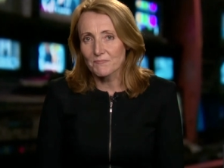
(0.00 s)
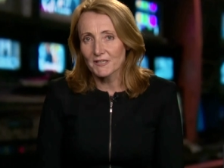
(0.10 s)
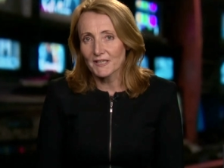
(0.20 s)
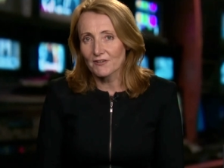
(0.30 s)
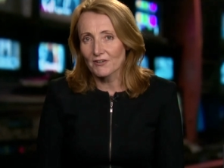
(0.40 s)

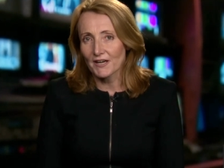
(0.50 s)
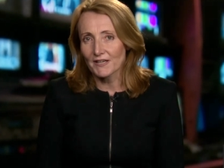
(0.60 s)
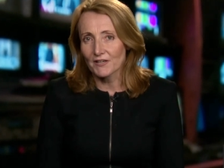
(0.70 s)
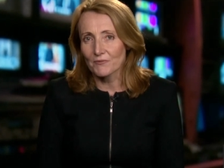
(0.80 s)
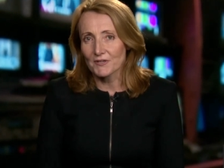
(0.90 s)
Brittney
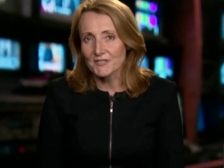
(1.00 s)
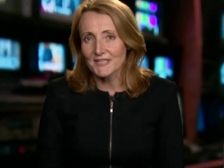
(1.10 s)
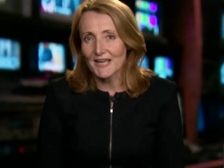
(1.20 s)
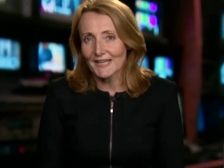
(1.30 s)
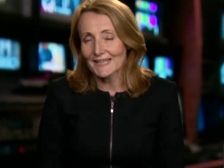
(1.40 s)
Griner was
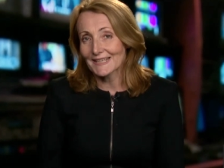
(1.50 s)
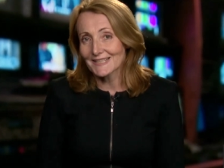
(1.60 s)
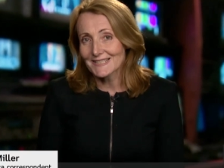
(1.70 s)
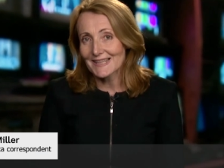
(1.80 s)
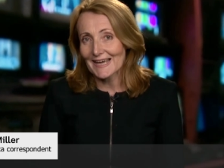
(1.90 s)
taken
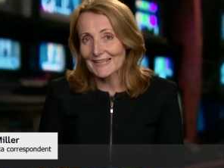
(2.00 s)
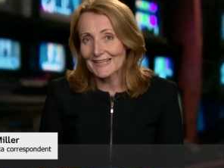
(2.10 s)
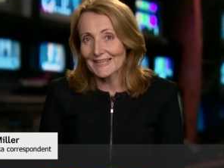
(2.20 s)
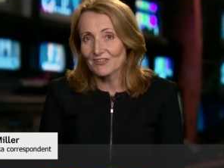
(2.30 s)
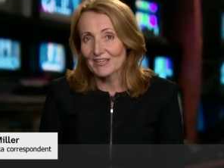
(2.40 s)
into that
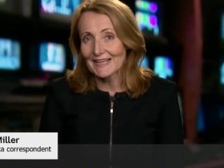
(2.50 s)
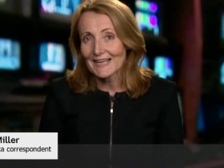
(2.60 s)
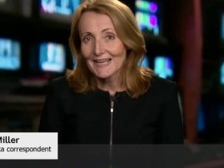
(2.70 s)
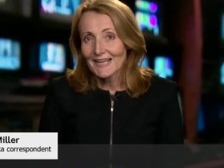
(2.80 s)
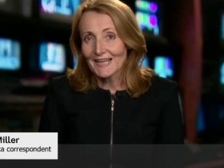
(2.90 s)
hearing
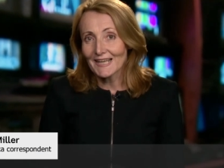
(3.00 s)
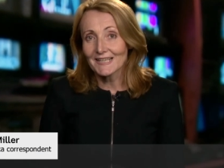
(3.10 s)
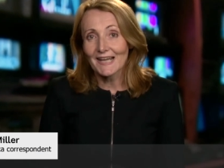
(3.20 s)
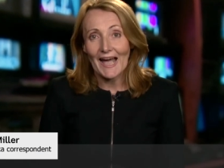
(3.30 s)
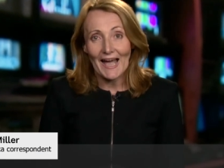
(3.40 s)

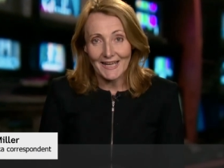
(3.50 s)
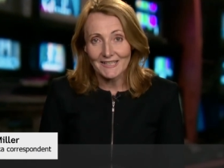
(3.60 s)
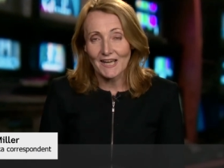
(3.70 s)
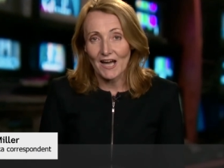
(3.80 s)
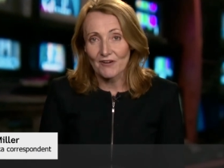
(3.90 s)
in
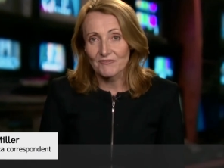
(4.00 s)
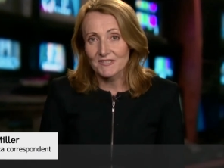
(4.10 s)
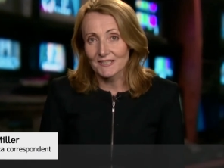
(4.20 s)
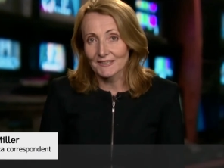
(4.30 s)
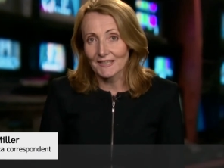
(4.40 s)

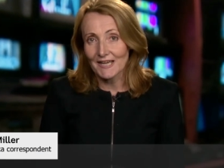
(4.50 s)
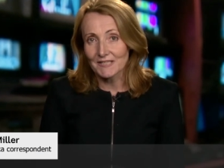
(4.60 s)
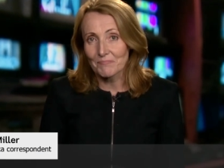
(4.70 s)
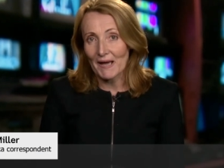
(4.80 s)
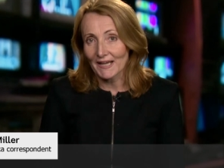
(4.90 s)
handcuffs and
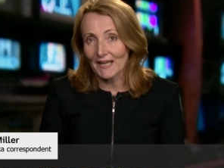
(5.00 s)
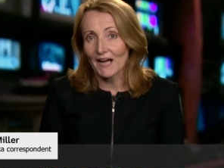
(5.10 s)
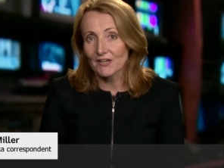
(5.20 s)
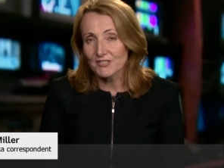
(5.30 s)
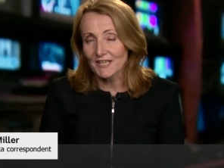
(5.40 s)
led back
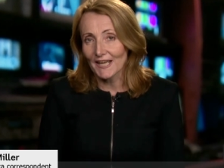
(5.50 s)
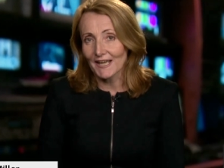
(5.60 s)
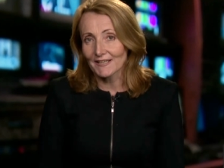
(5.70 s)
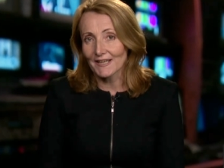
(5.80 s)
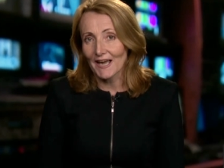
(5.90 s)
out again in